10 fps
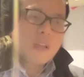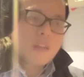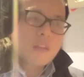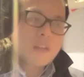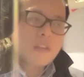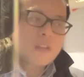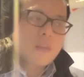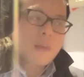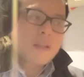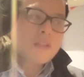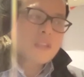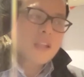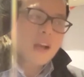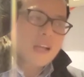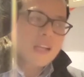I think it depends on the
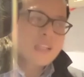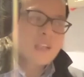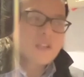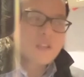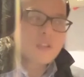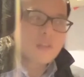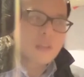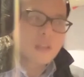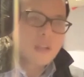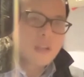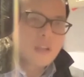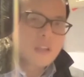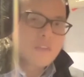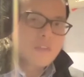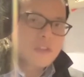kind of gigs you're doing.
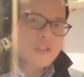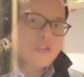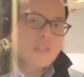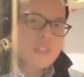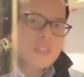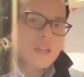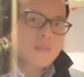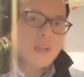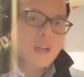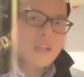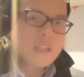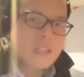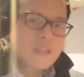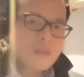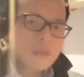Like if you're just doing the same kind of
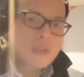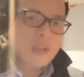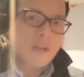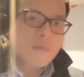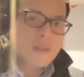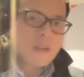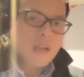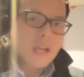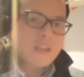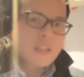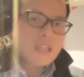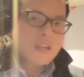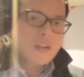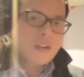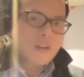gigs all the time and you're
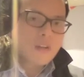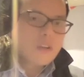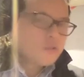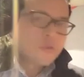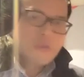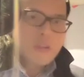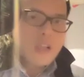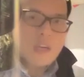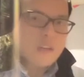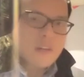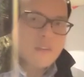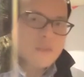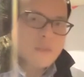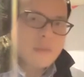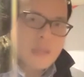gigging a lot, do you learn anything
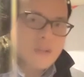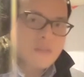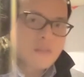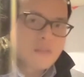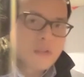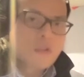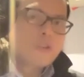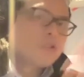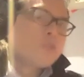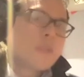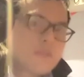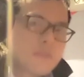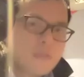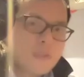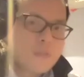from them? No. You got to do
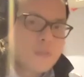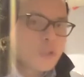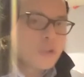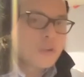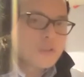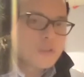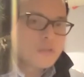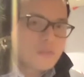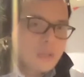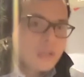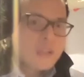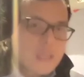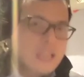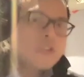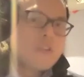different rooms. You got to do,
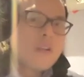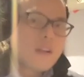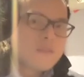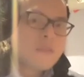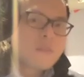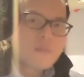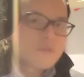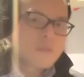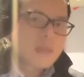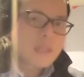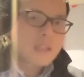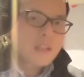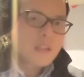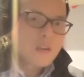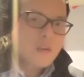then you learn from it.
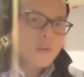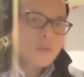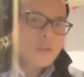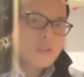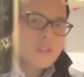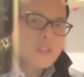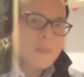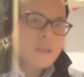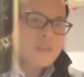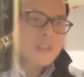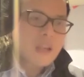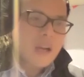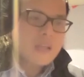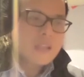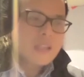Or it depends on the
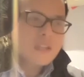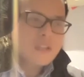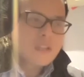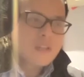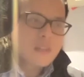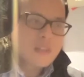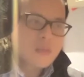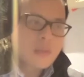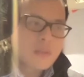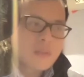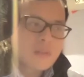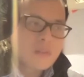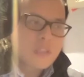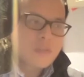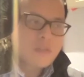kind of gigs you're doing as well.
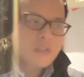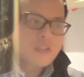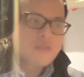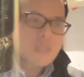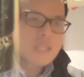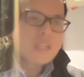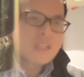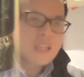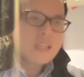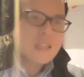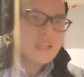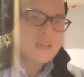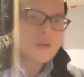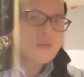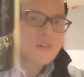It's not just
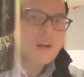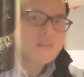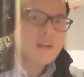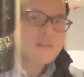gig, or right.